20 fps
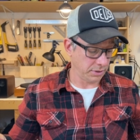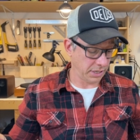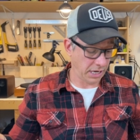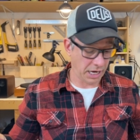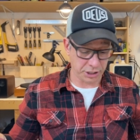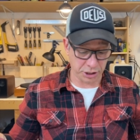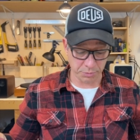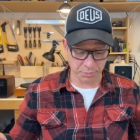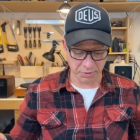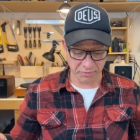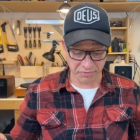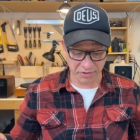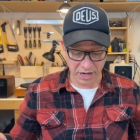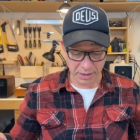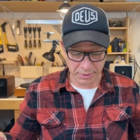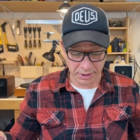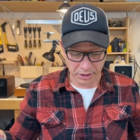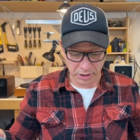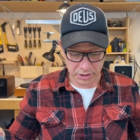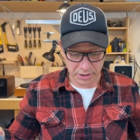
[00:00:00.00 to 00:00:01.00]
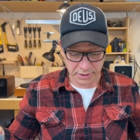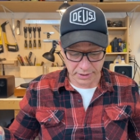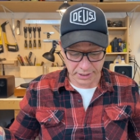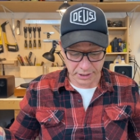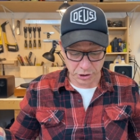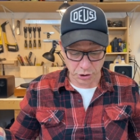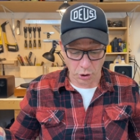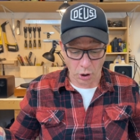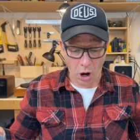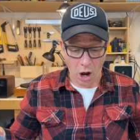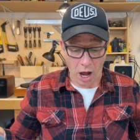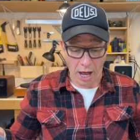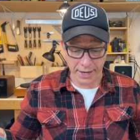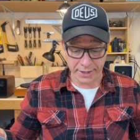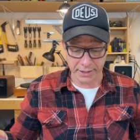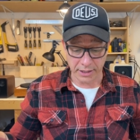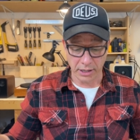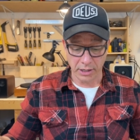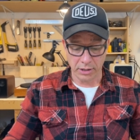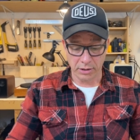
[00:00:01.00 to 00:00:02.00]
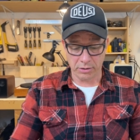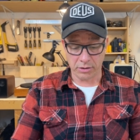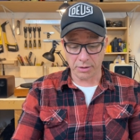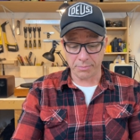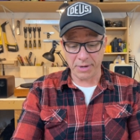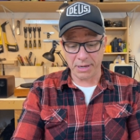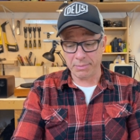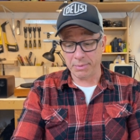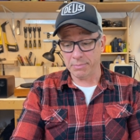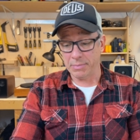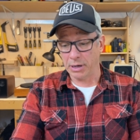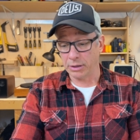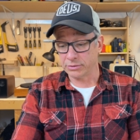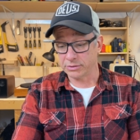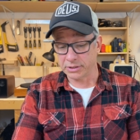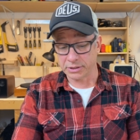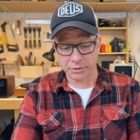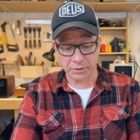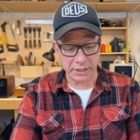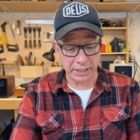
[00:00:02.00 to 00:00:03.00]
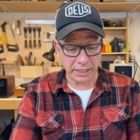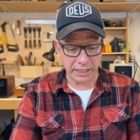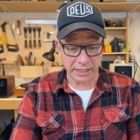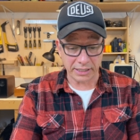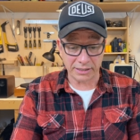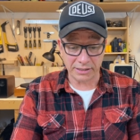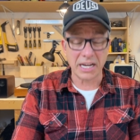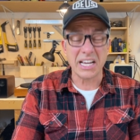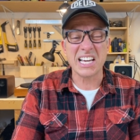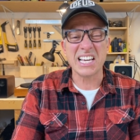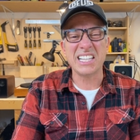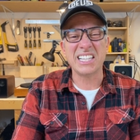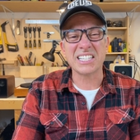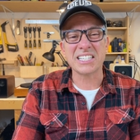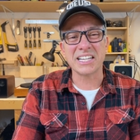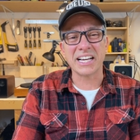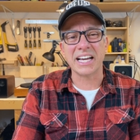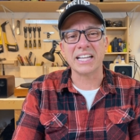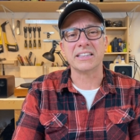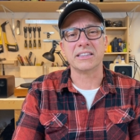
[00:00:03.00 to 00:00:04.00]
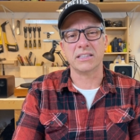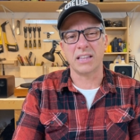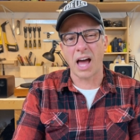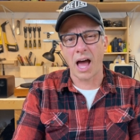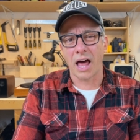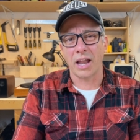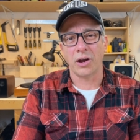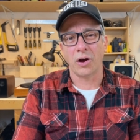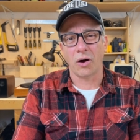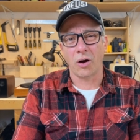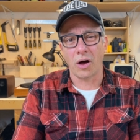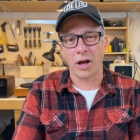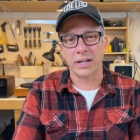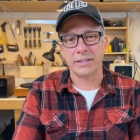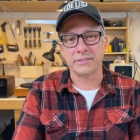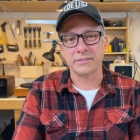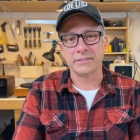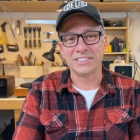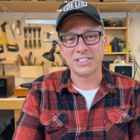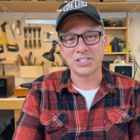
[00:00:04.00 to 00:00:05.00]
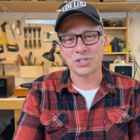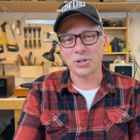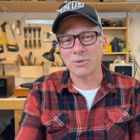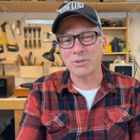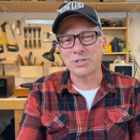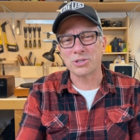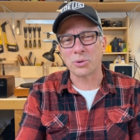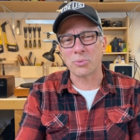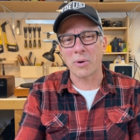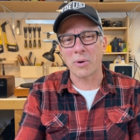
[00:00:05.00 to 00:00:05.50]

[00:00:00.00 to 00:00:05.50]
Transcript: catch up on fire because they're too hot or maybe melt the acrylic. It doesn't get that hot, so it's all